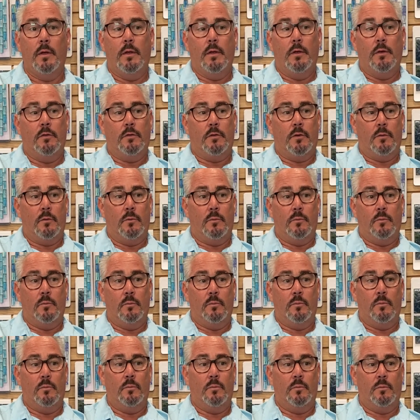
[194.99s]

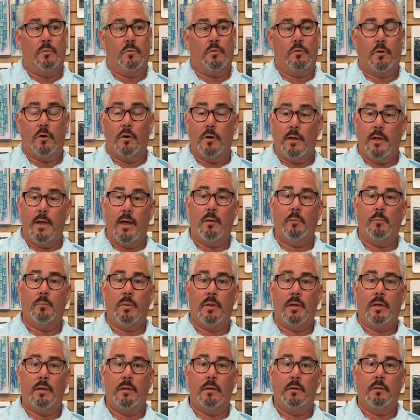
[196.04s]
So starting out
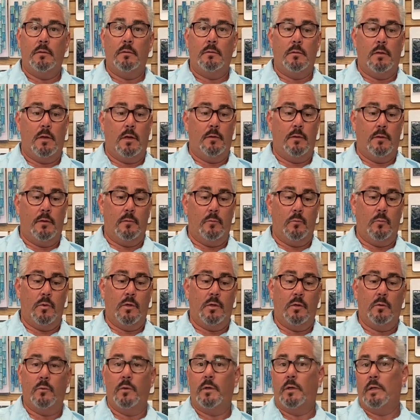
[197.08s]
big and then
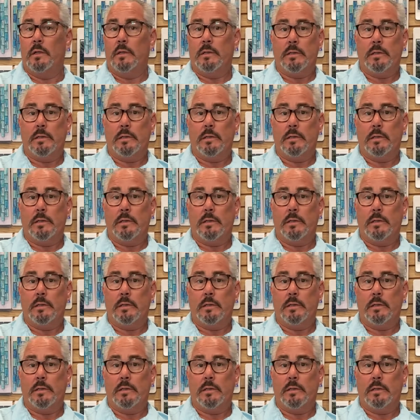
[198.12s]
winnowing it